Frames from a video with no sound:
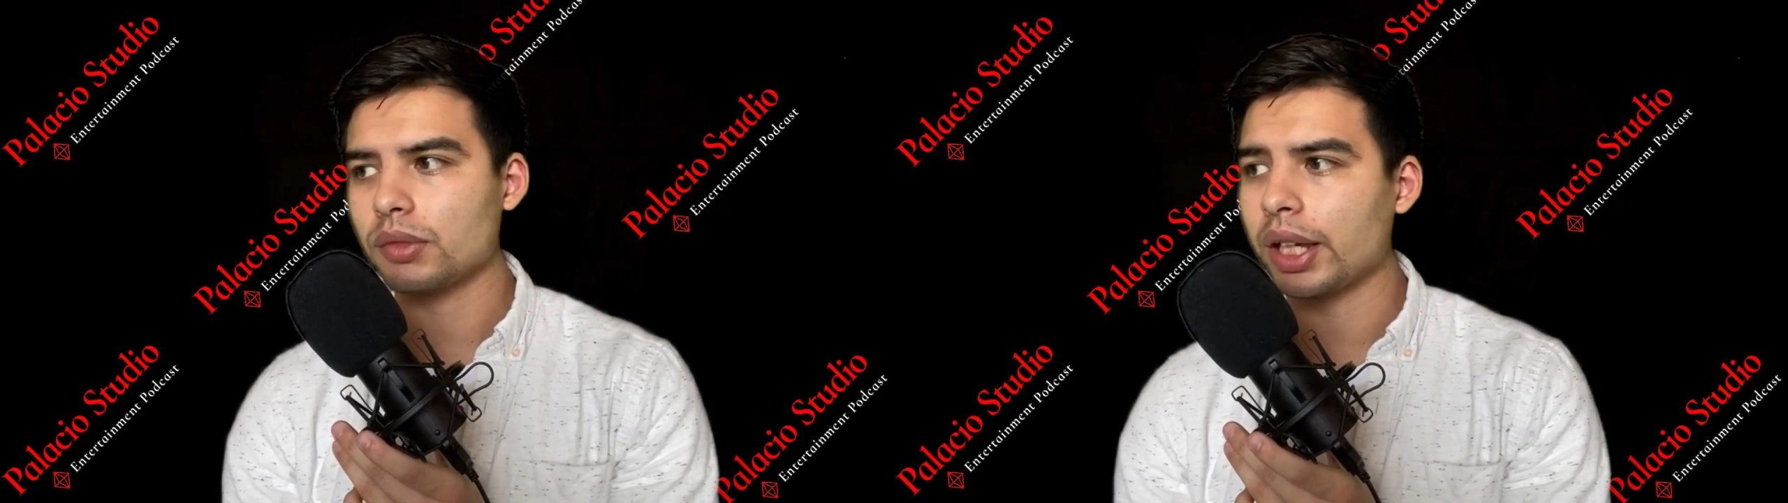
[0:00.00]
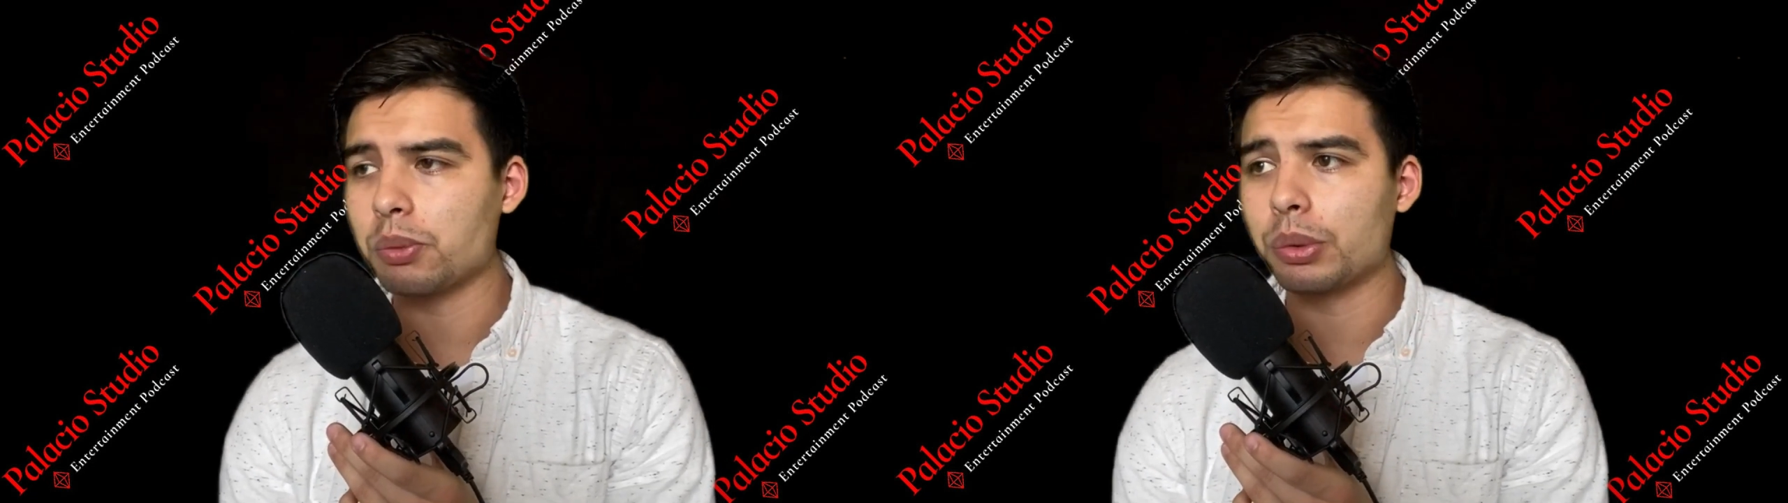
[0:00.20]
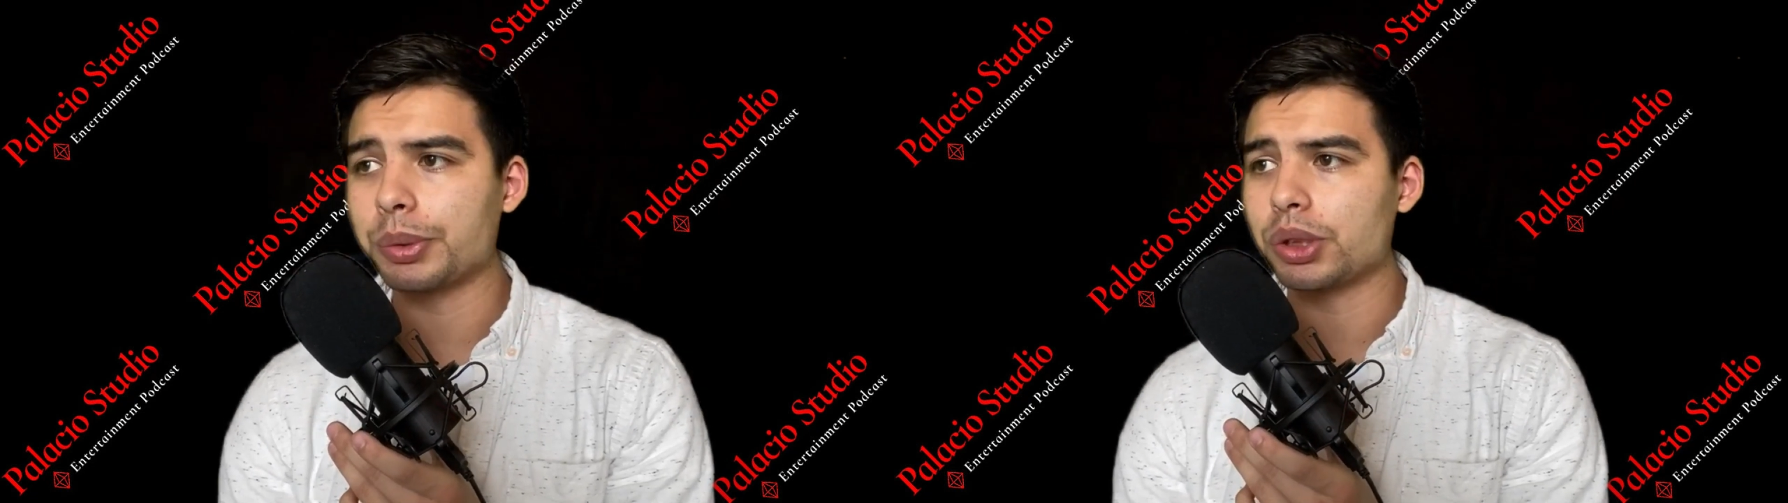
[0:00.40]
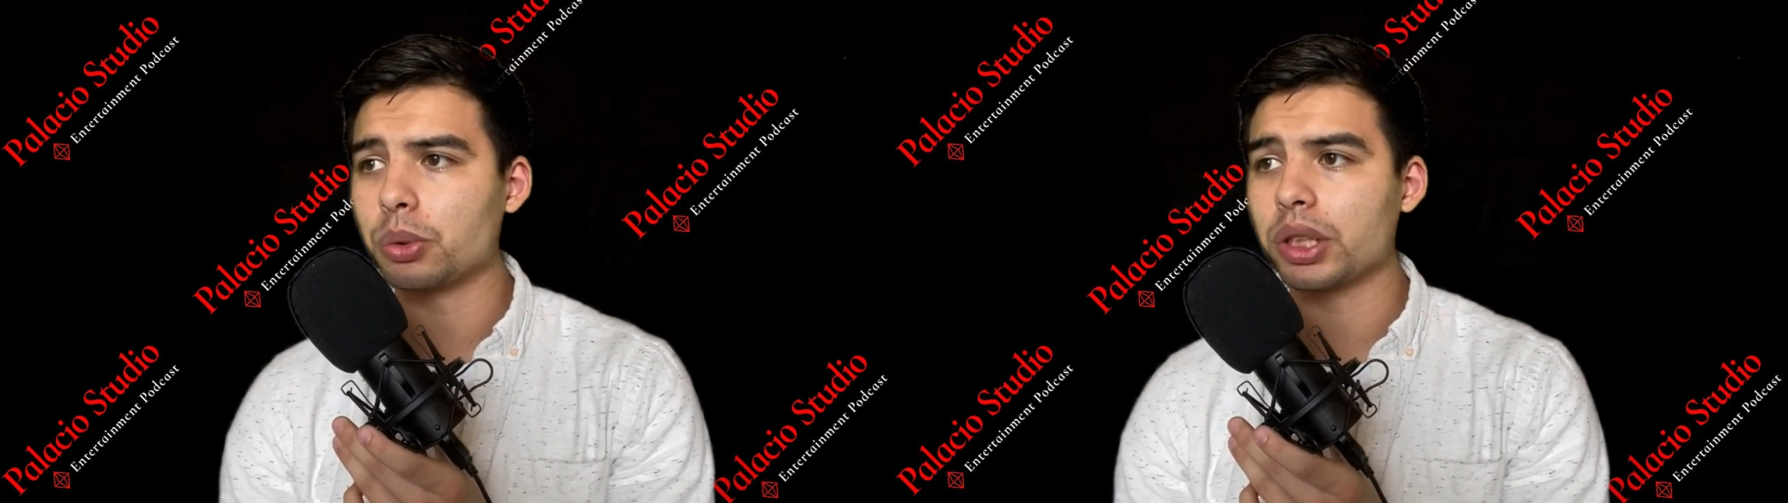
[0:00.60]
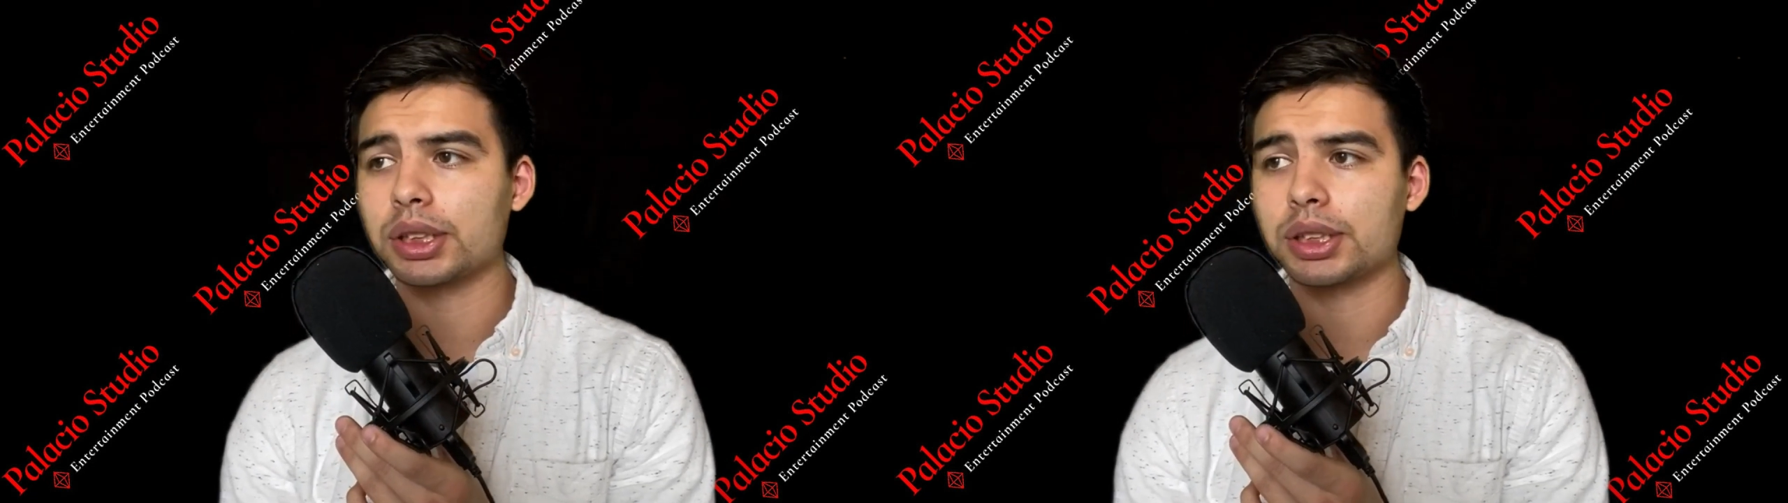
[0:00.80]
a woman who
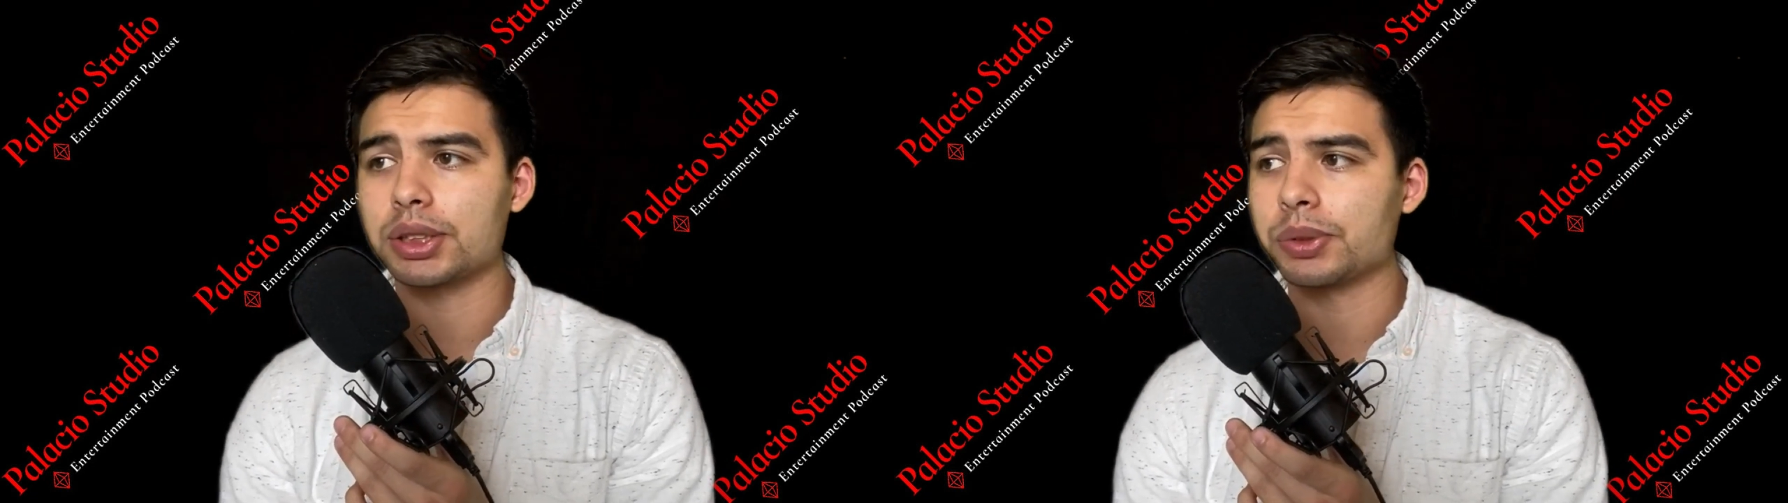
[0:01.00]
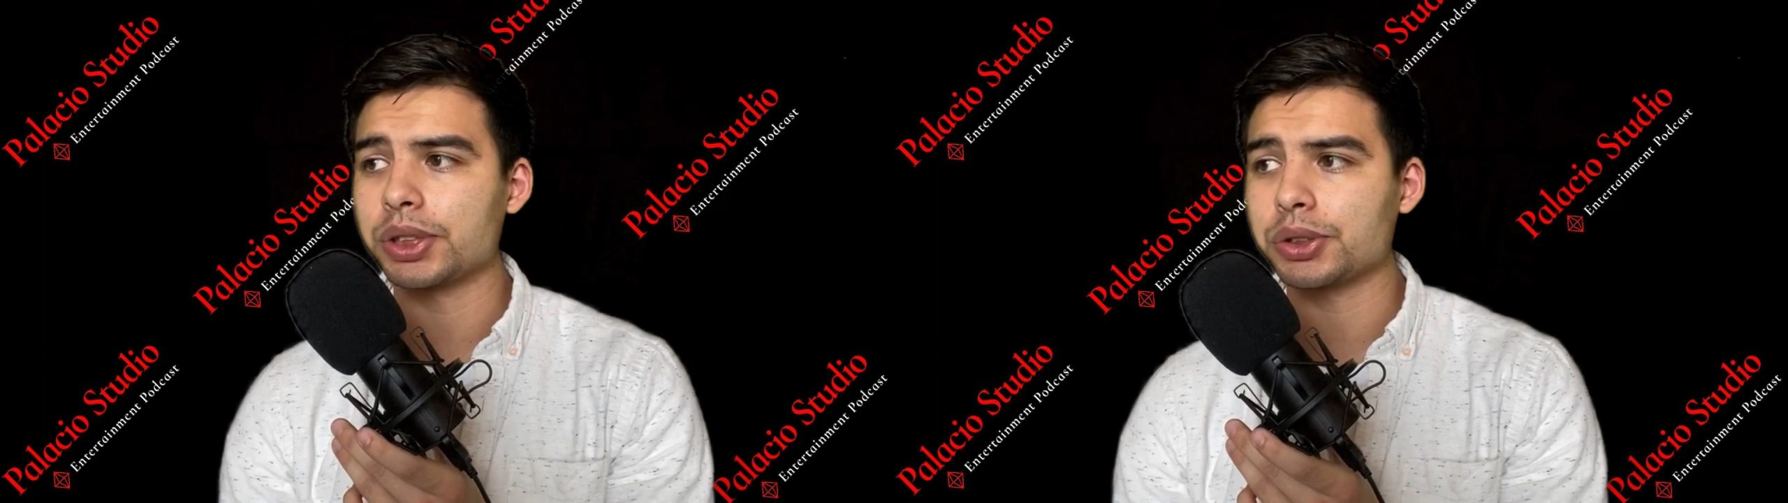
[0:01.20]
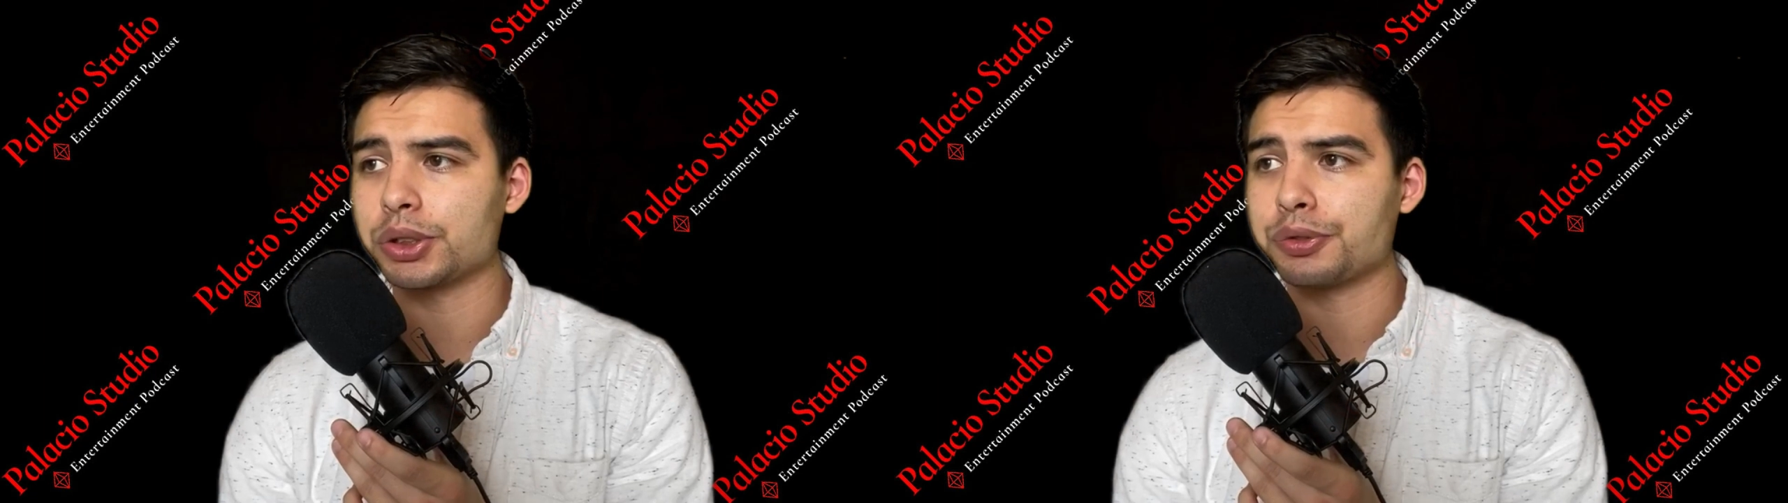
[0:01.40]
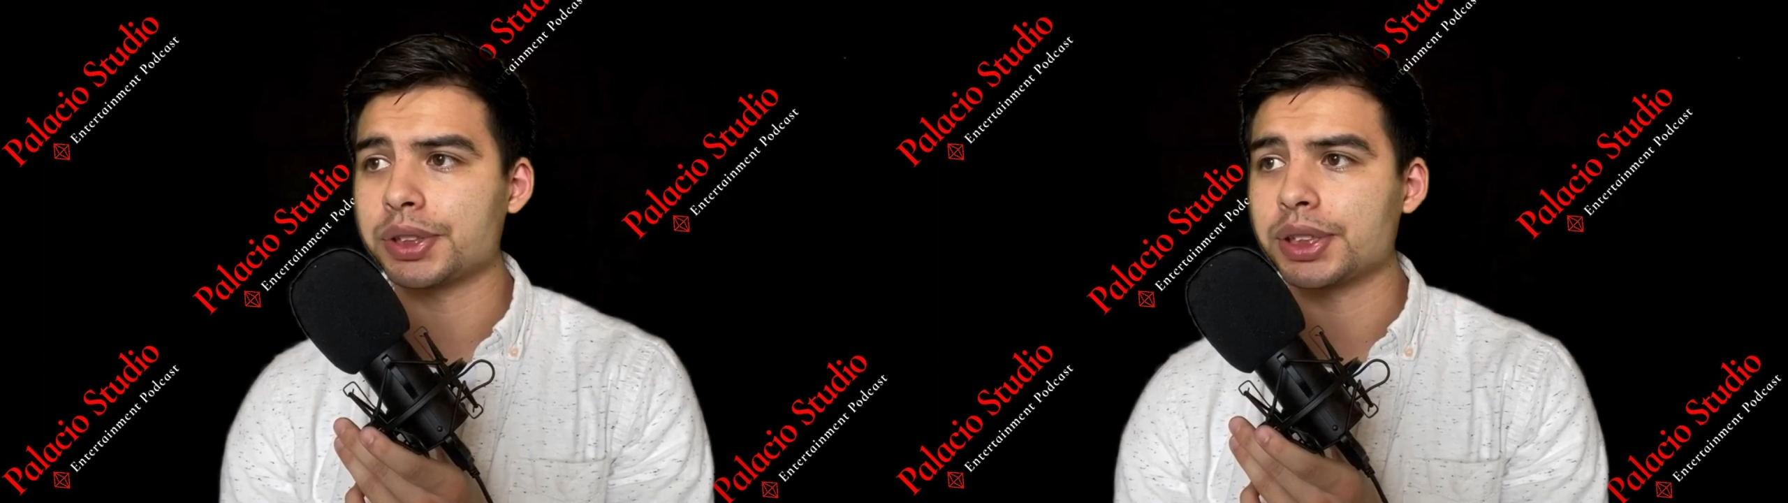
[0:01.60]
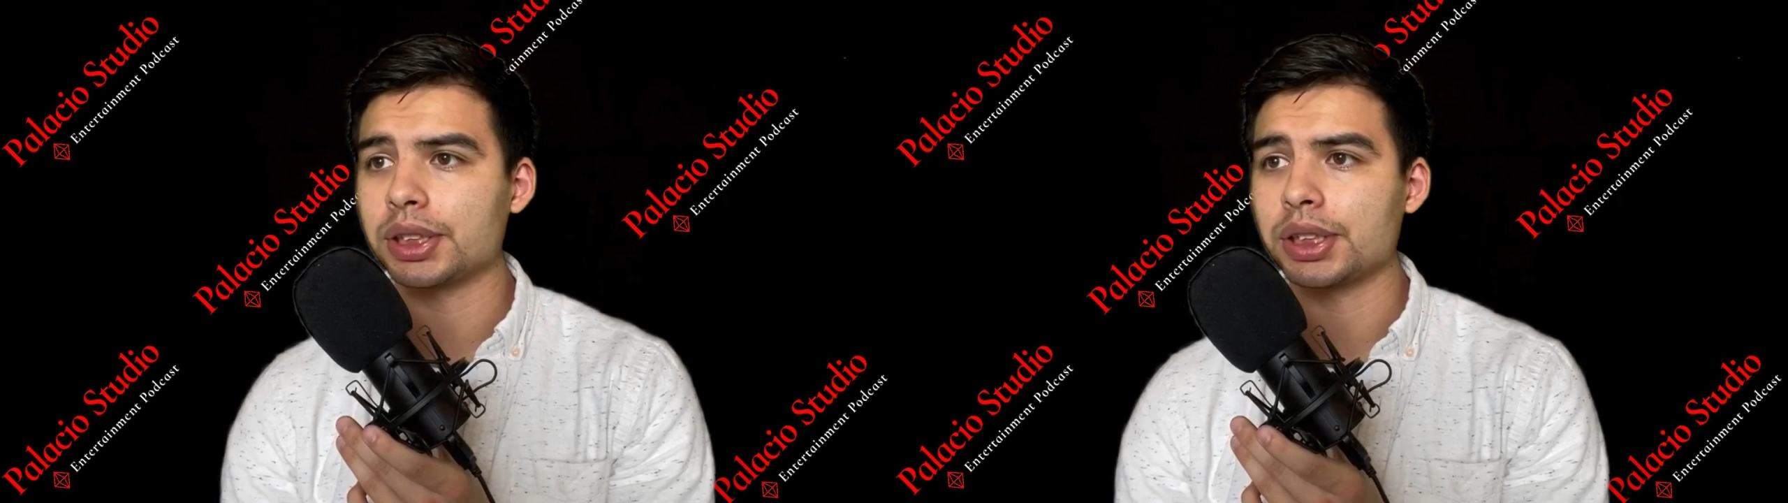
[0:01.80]
worked at this research
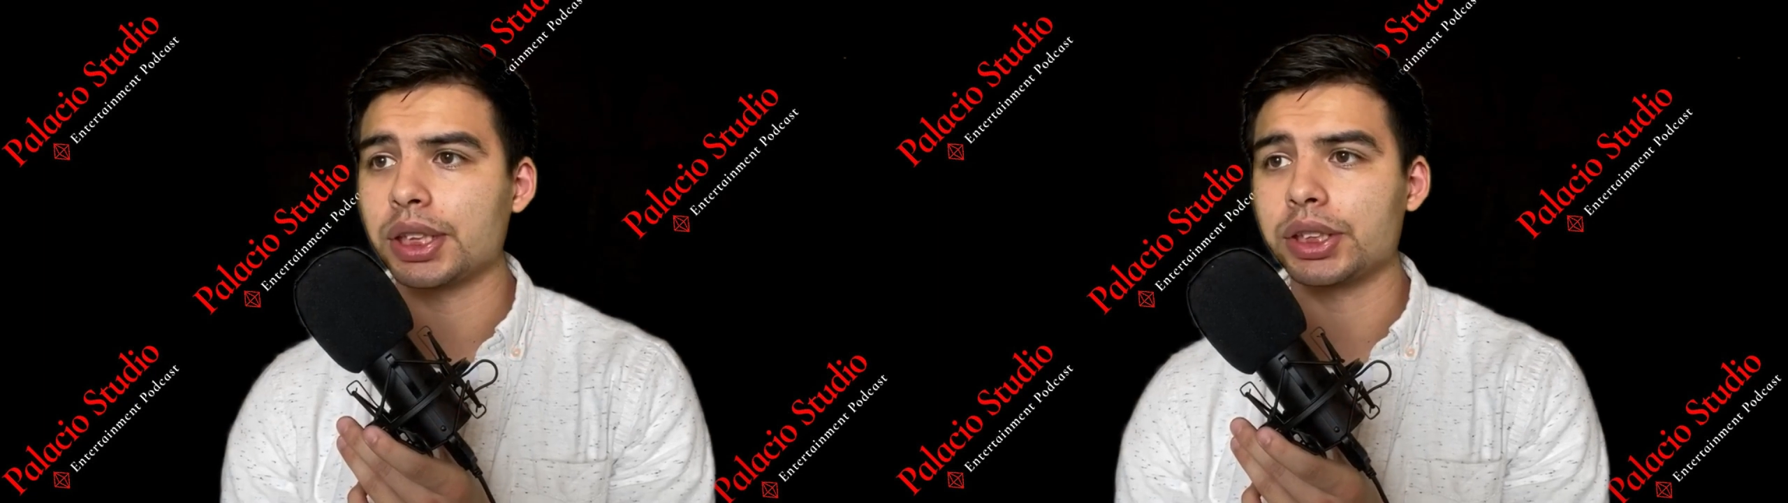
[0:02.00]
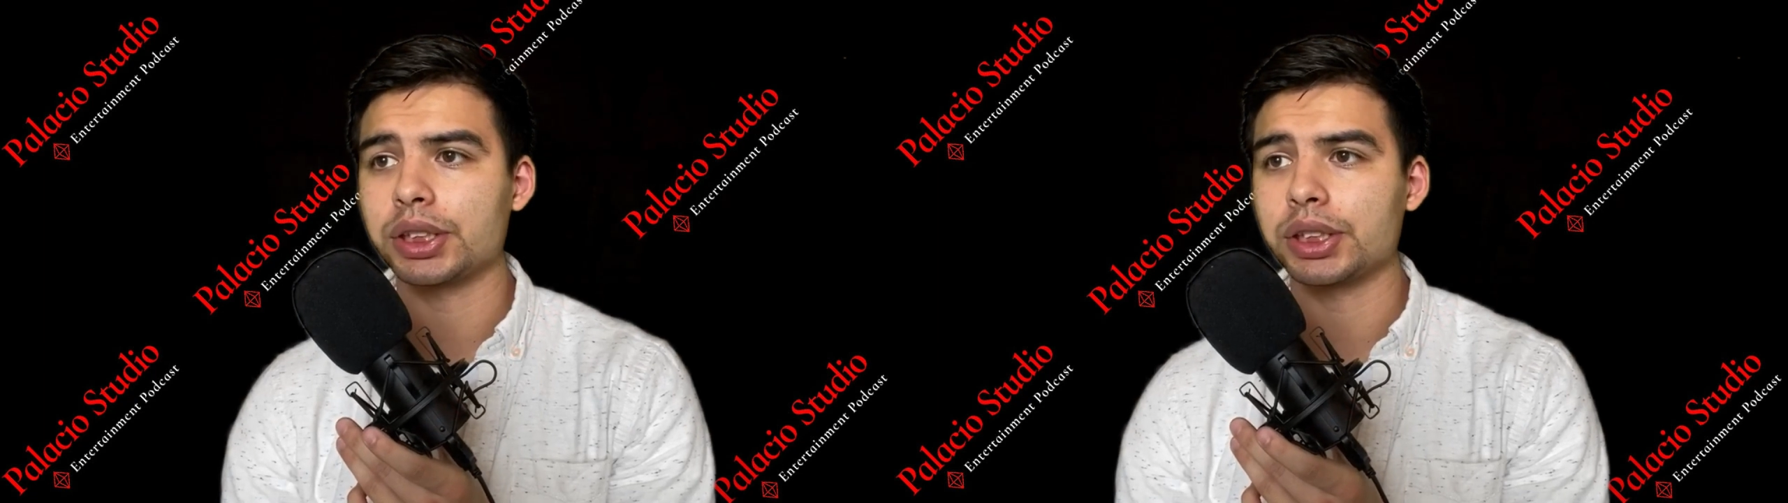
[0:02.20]
facility.